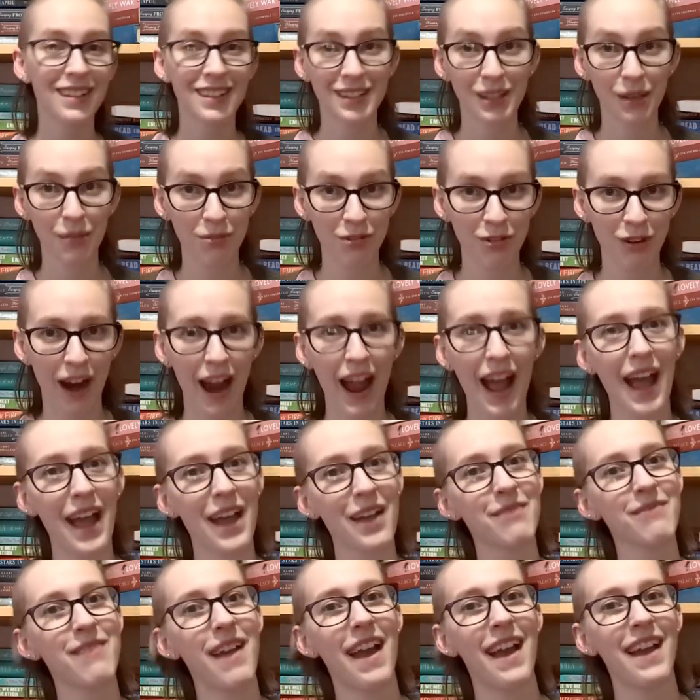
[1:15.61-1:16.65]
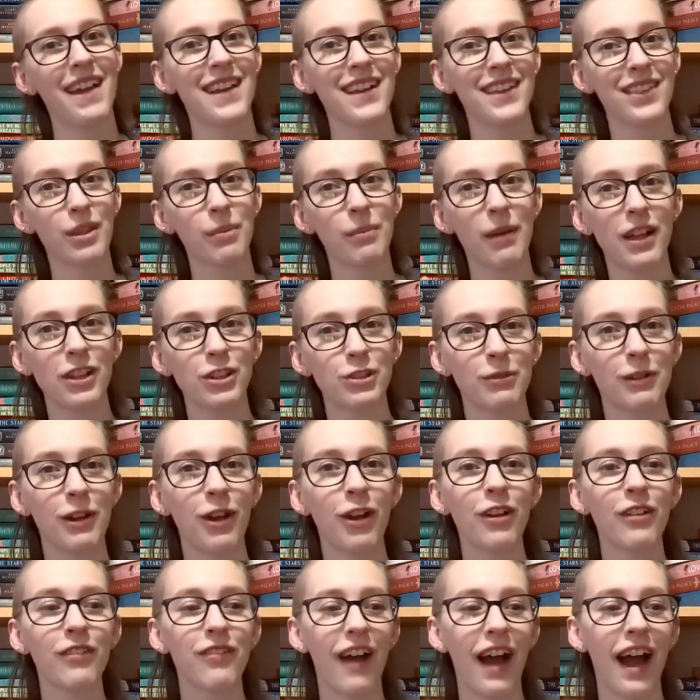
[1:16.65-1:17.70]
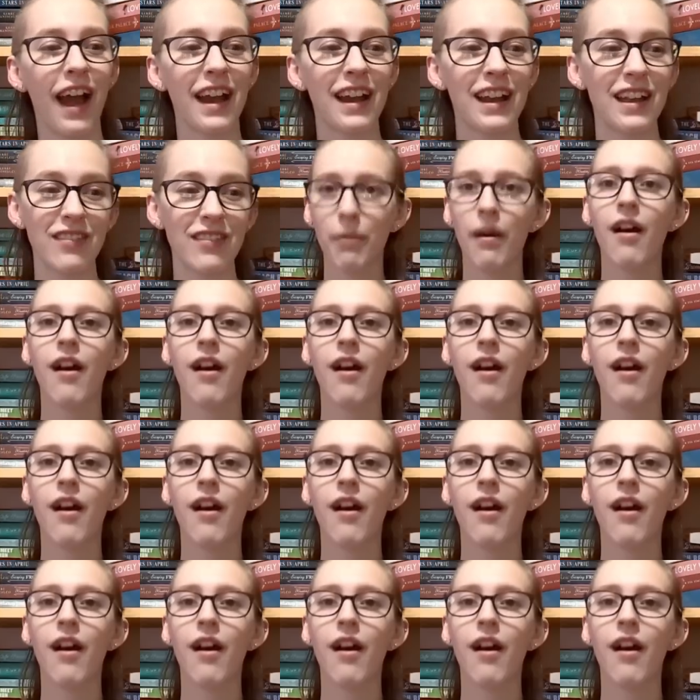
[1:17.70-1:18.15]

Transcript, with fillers: subscribe and hit the bell to be notified